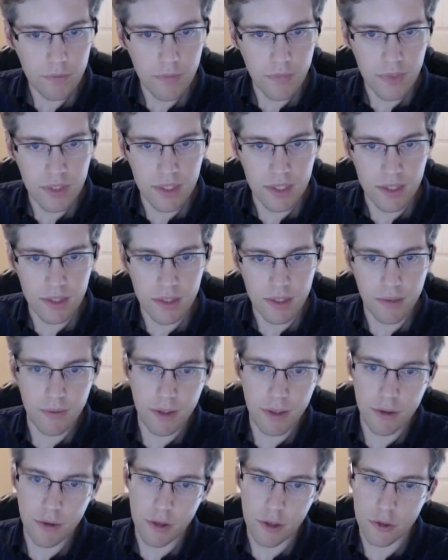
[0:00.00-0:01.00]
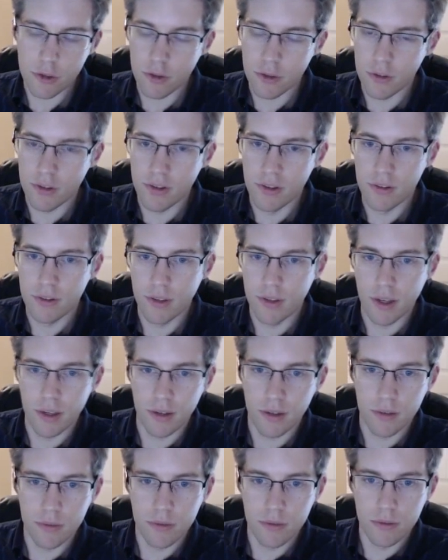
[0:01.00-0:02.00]
Sensitivity threshold, I
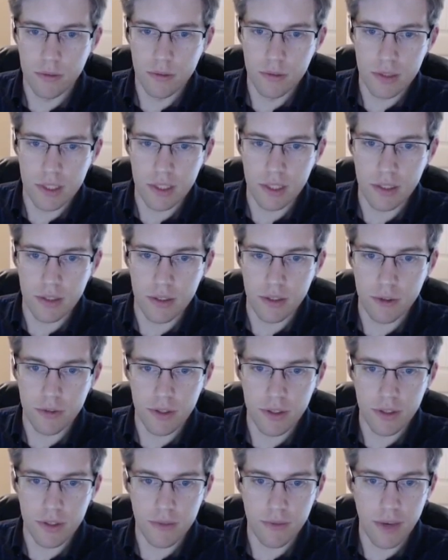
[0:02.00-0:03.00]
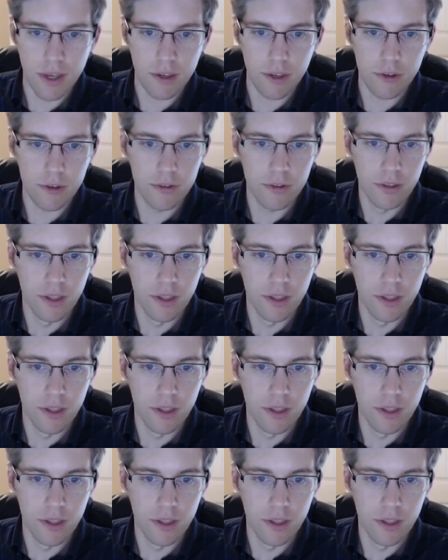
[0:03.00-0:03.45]
tend to use this value.